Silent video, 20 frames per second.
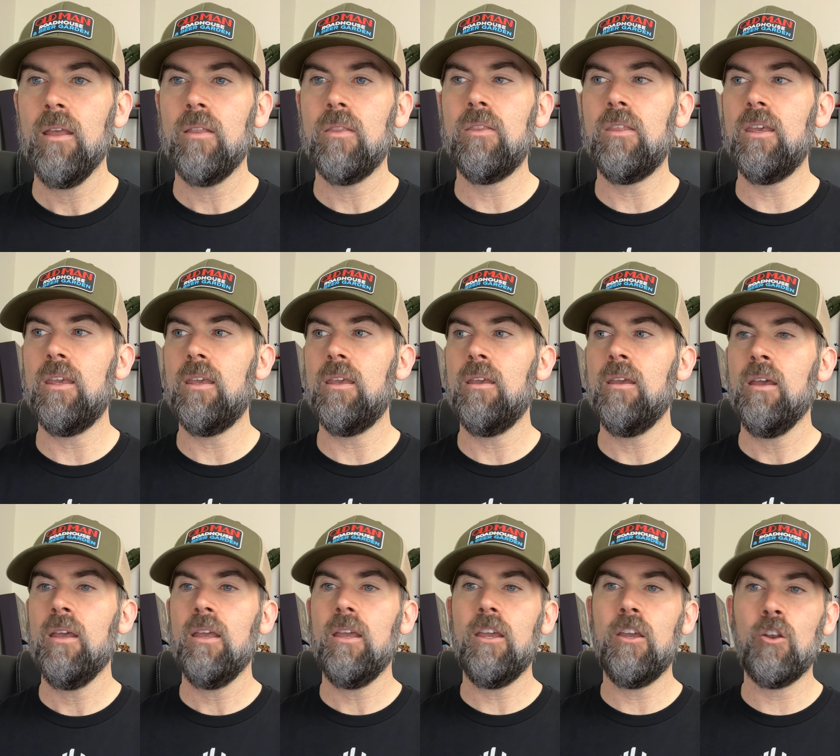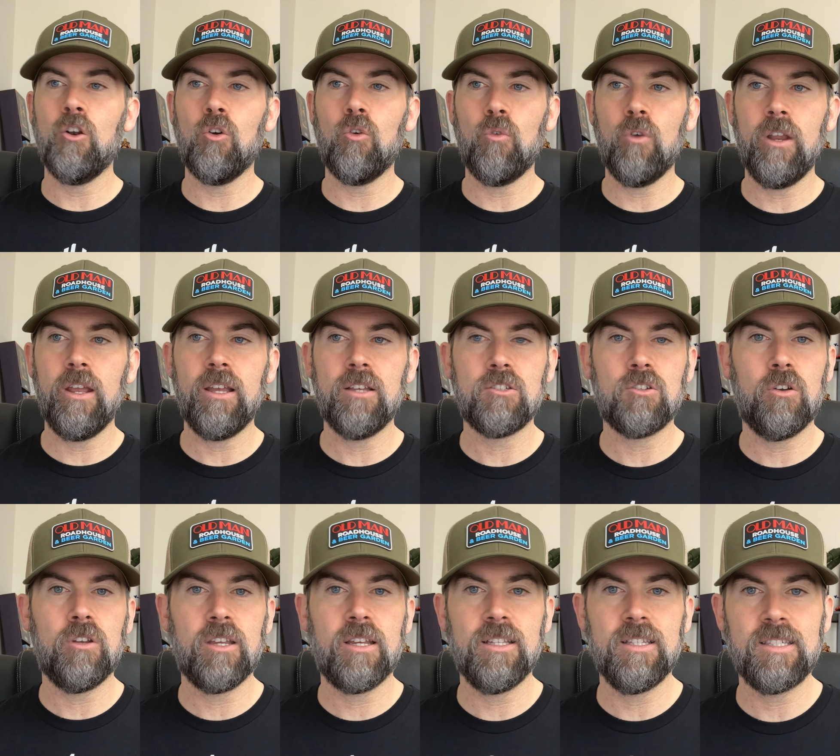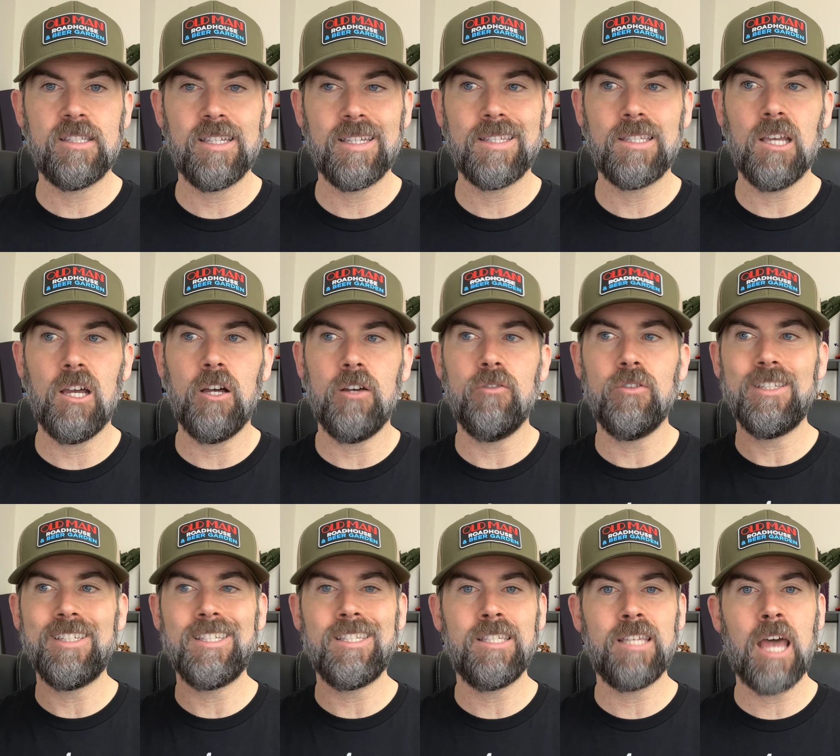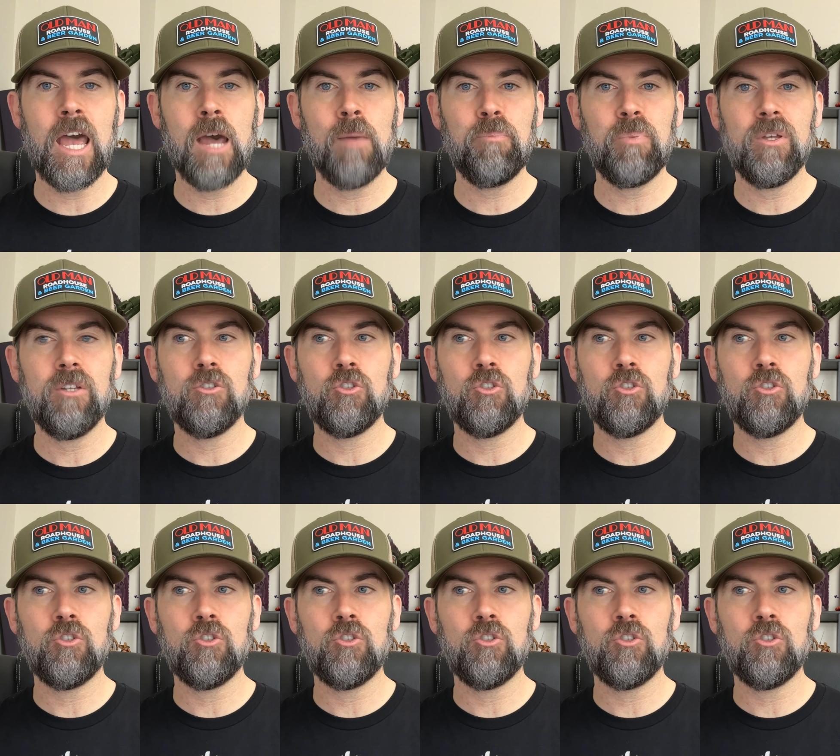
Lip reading: The inner ring is going to consist of Zap,